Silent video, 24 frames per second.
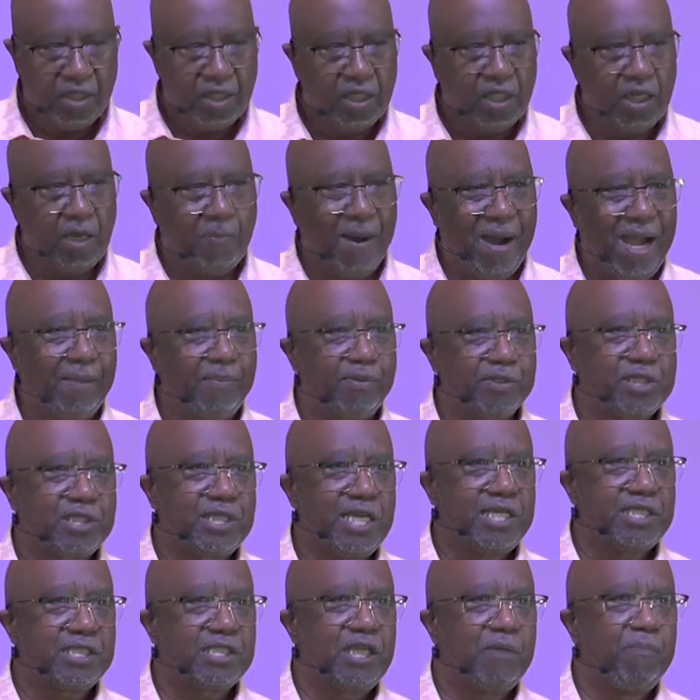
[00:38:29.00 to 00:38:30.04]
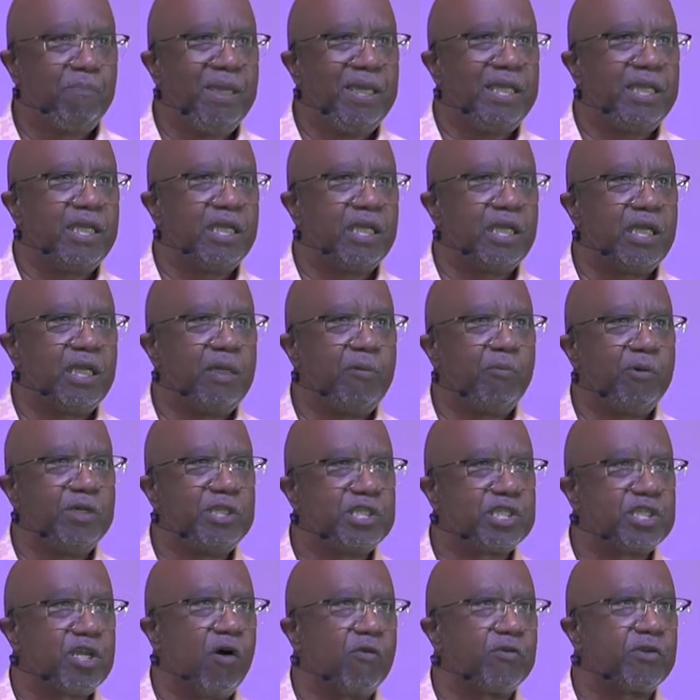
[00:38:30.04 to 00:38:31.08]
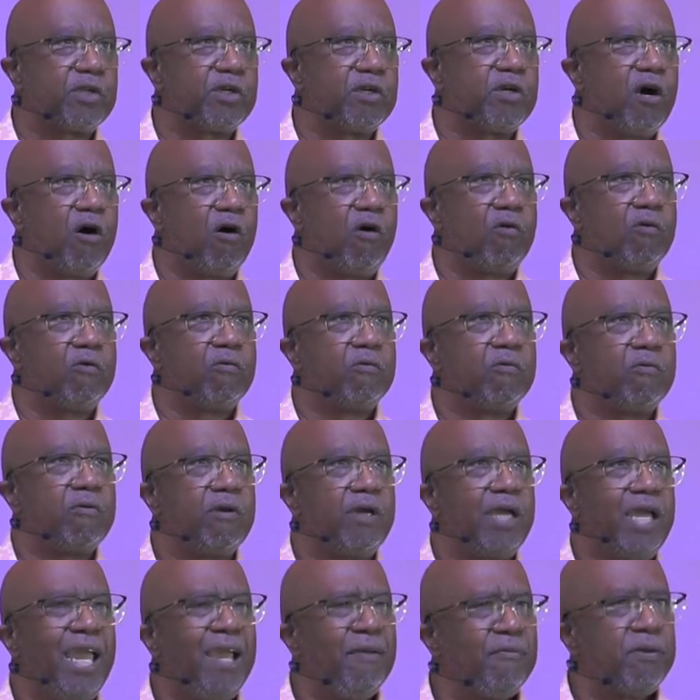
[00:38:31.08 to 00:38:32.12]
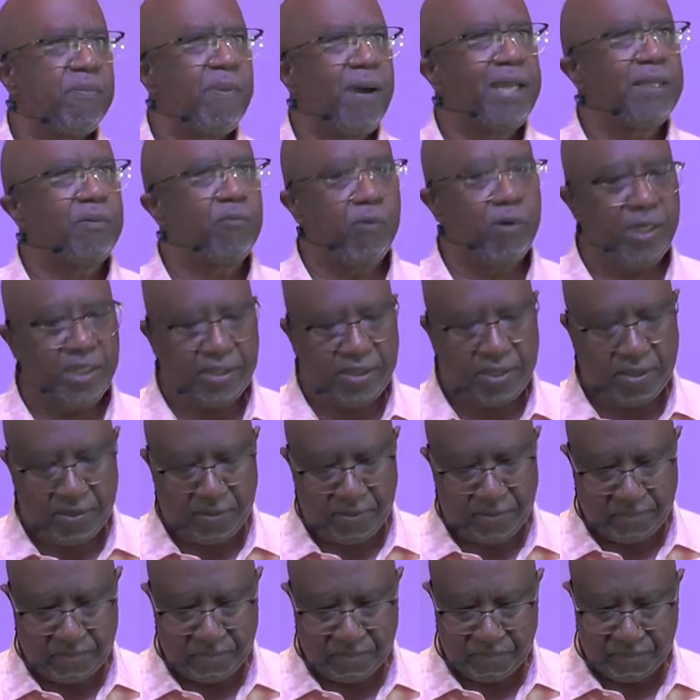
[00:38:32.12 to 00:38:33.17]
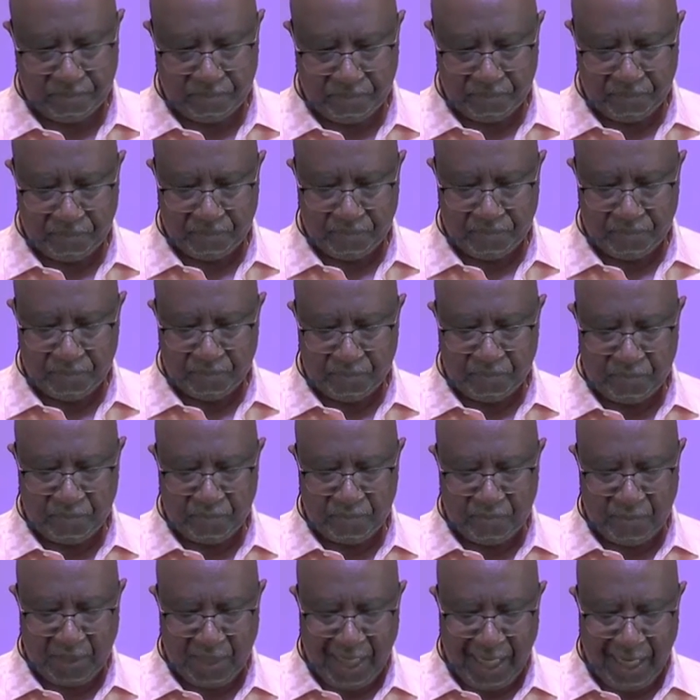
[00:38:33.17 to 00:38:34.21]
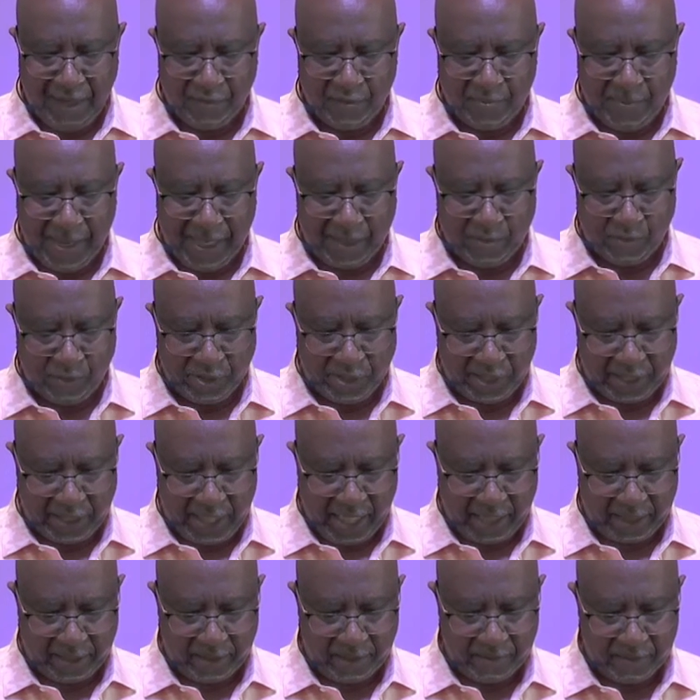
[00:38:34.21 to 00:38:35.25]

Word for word: The Bible says immediately we sought to go. Everybody went. Everybody went together.